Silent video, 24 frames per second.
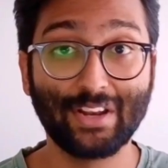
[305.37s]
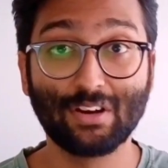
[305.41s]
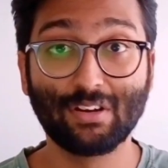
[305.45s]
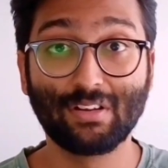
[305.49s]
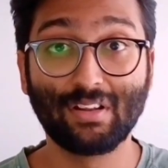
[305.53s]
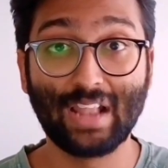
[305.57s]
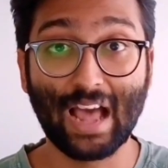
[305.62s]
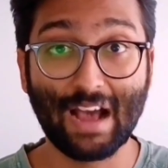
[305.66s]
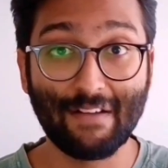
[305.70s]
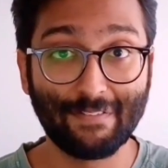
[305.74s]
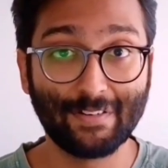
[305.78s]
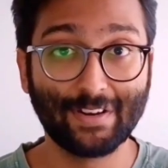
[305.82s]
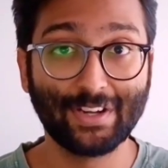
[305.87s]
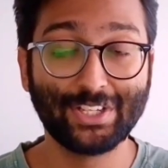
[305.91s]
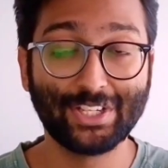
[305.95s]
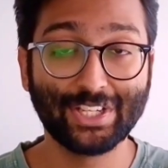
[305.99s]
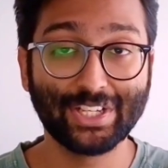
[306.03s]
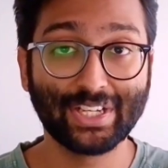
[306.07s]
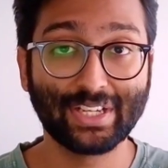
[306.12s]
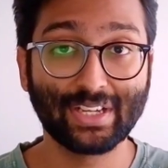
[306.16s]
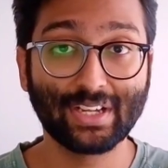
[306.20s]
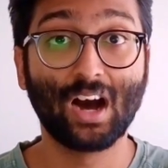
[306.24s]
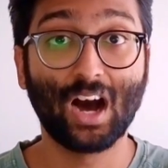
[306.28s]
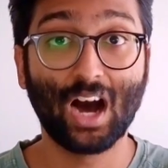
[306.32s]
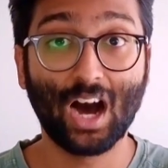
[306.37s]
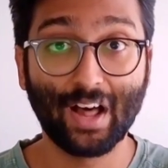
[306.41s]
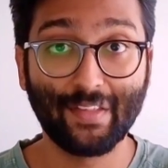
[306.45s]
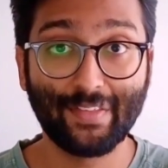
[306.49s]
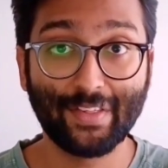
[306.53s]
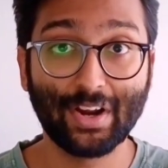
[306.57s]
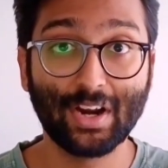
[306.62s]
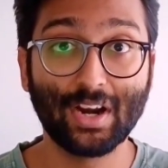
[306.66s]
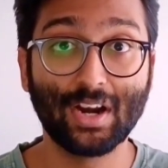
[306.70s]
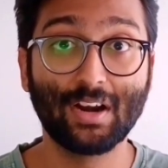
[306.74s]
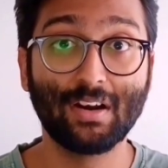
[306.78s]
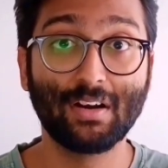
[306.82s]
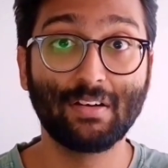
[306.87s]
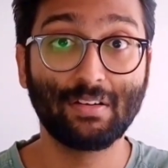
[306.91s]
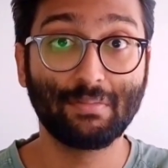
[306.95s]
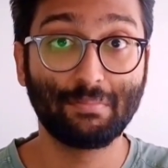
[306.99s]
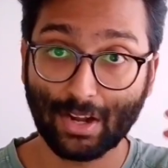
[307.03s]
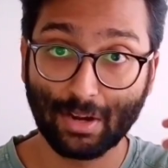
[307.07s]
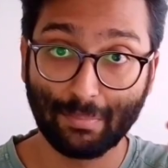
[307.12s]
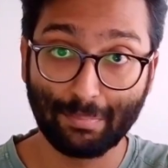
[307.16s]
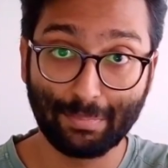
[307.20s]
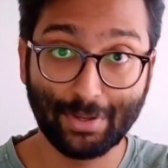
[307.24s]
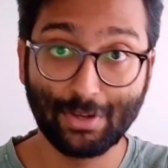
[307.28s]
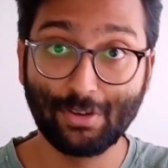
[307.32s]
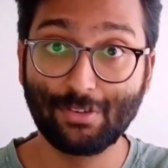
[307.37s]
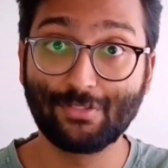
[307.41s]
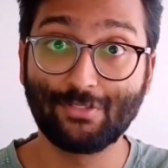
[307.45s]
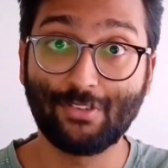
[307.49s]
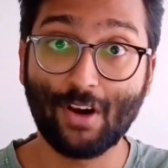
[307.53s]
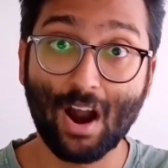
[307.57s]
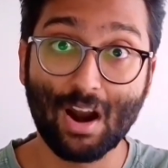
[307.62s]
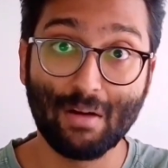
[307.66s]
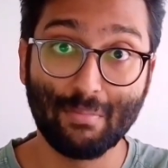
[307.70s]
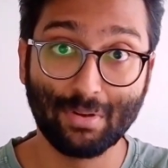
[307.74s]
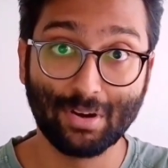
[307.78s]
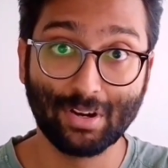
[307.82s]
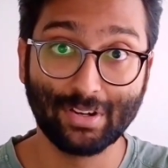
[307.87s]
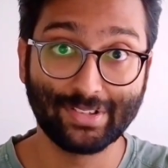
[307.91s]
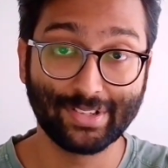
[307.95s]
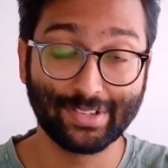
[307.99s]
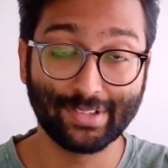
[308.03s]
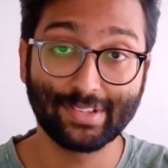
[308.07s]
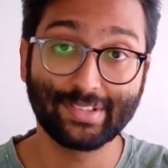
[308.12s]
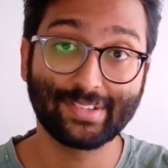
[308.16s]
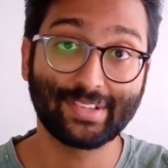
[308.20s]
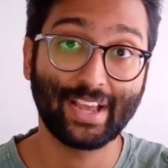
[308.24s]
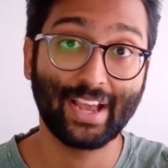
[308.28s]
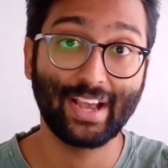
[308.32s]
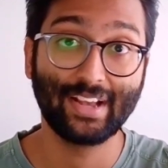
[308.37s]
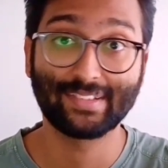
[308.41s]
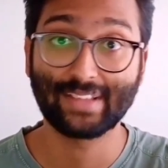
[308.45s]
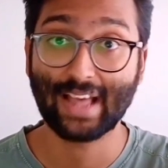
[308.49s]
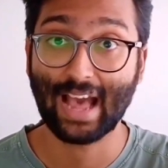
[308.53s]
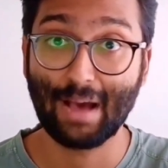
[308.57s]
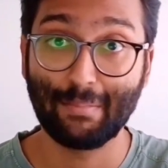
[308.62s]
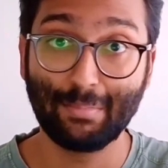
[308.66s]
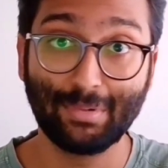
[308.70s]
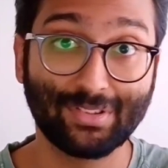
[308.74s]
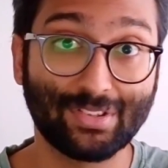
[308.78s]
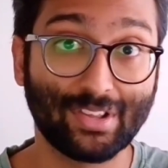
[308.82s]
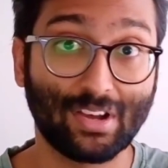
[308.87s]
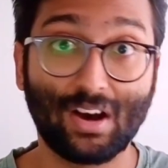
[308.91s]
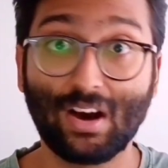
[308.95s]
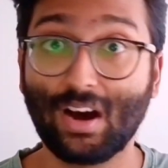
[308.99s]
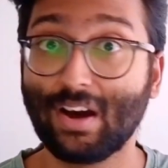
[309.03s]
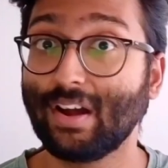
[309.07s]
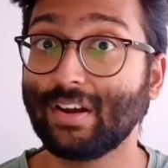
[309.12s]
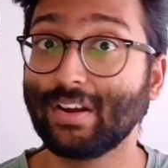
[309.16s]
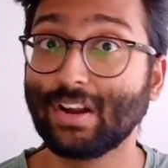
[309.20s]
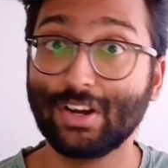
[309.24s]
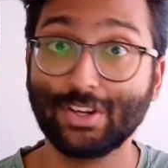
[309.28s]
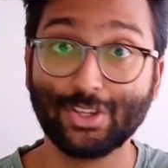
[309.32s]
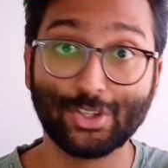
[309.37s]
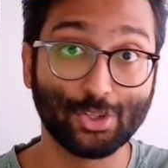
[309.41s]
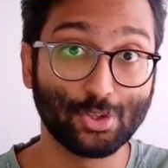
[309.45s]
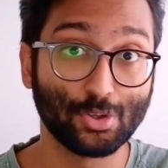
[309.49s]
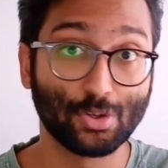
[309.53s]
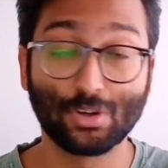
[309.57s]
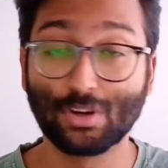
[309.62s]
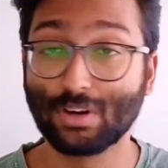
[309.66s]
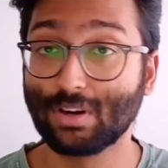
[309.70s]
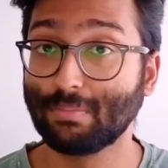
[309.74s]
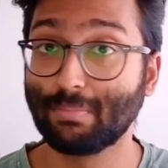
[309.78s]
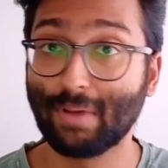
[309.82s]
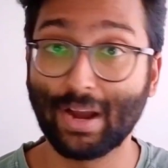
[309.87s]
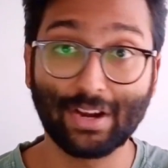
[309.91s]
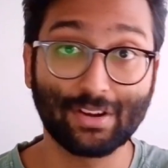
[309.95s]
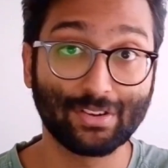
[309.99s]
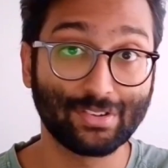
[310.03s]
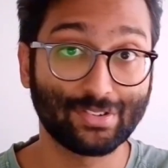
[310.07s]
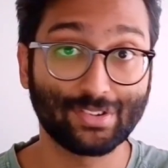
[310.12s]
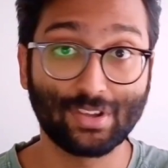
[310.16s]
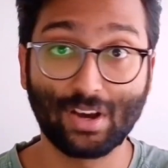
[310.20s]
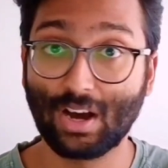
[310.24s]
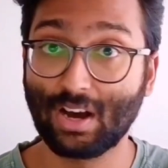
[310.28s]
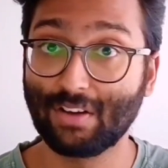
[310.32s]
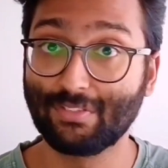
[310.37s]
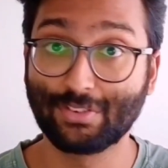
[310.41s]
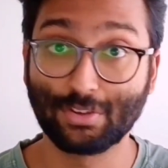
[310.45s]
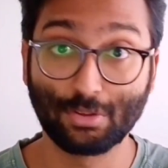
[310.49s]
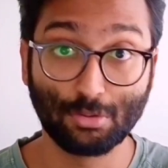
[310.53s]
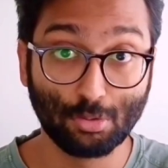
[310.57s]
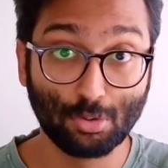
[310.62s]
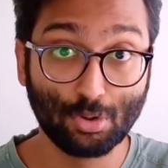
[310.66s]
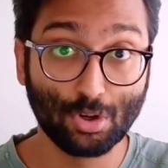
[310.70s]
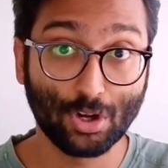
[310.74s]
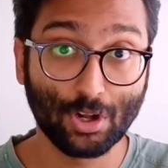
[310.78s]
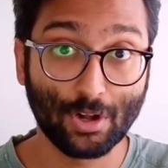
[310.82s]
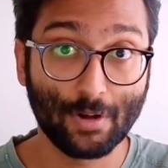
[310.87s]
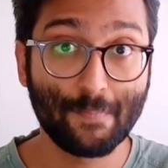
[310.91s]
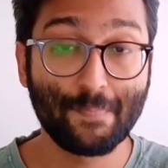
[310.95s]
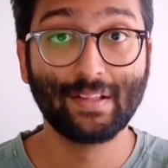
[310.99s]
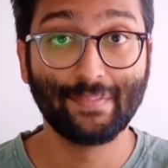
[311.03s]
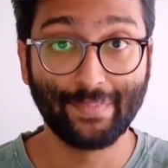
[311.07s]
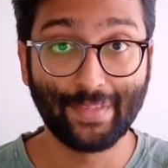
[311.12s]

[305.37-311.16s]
you're leveraging other compute farmers, in this case, Amazon, Azure, Microsoft, Google.